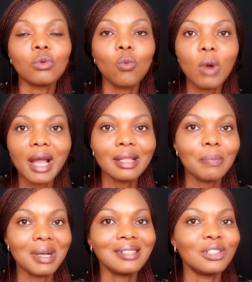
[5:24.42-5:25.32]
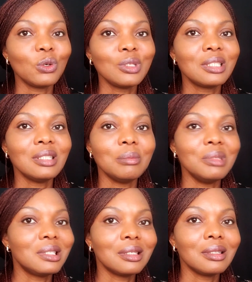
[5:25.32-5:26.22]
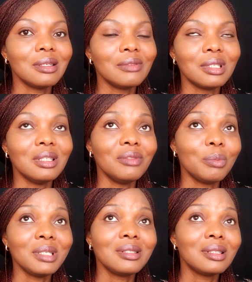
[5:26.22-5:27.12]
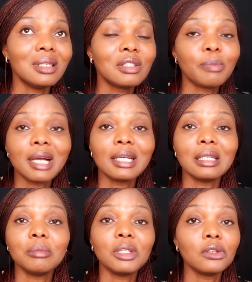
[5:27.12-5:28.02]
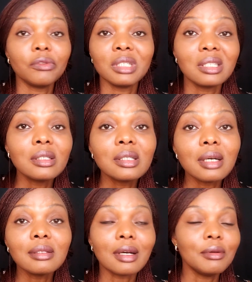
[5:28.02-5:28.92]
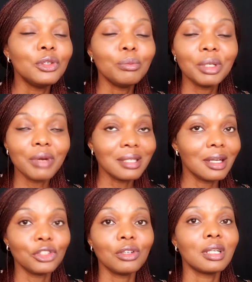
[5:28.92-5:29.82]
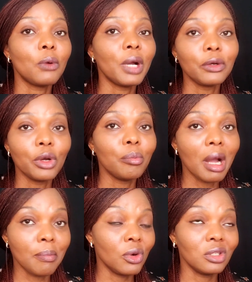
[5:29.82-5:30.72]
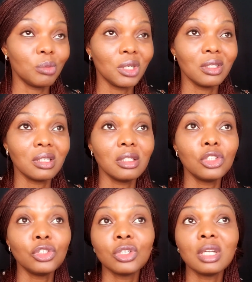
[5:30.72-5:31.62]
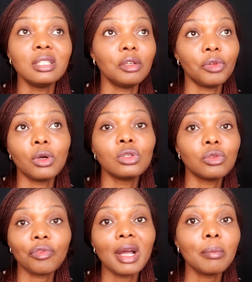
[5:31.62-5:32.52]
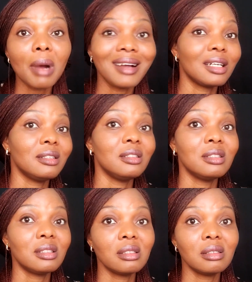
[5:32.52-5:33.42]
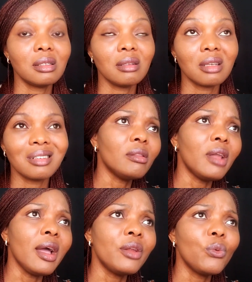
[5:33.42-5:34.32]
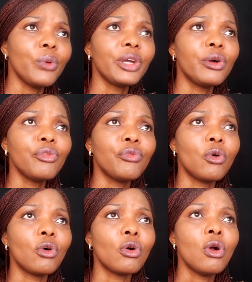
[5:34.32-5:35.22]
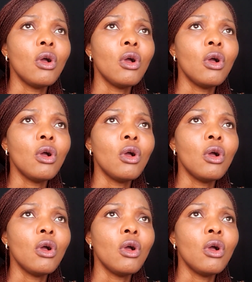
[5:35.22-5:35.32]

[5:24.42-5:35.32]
where the person hosting the meeting lives in. If the person lives bang in the middle of the city center, be rest assured that we're going by bus because it's usually difficult to find parking in the city centers. Then we go for